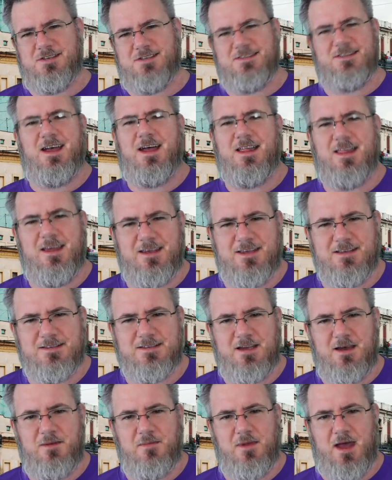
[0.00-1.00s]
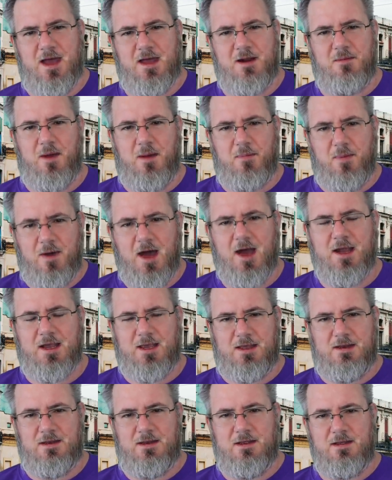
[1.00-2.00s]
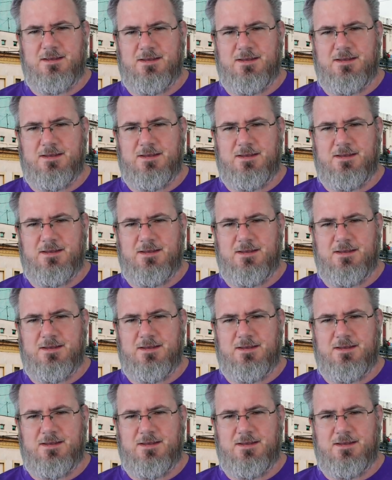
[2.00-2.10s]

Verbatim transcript: It's not like it's coming out of my pocket.